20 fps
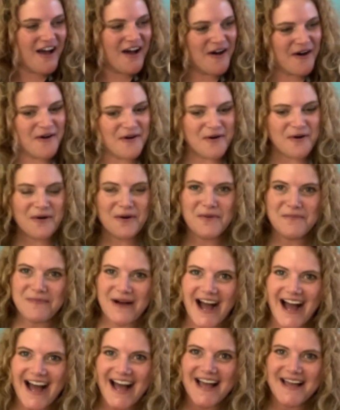Oh,
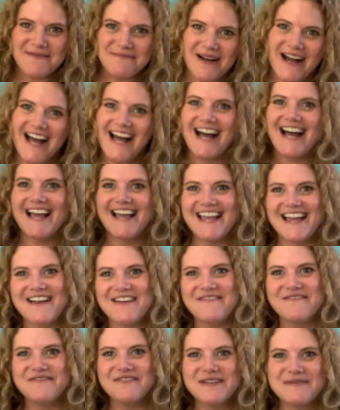bye, bye,
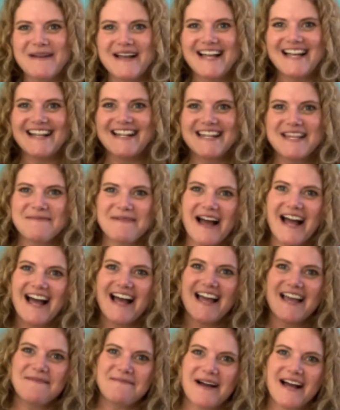everybody.
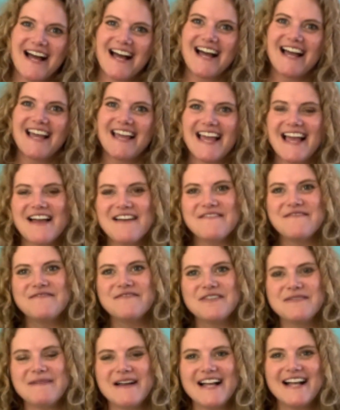Bye, bye,
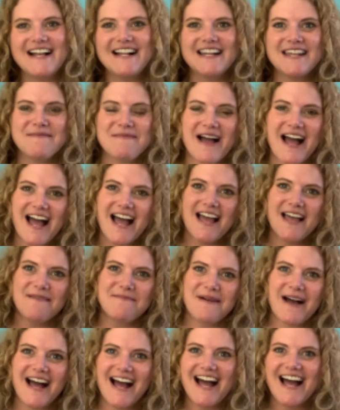everybody. Bye,
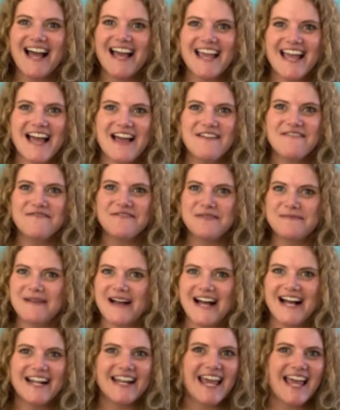bye,
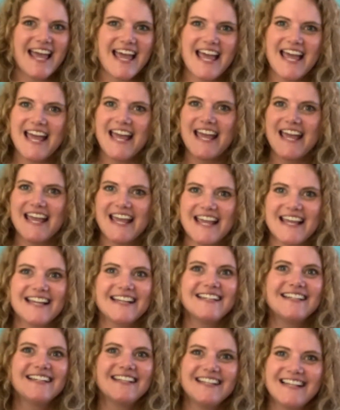everybody.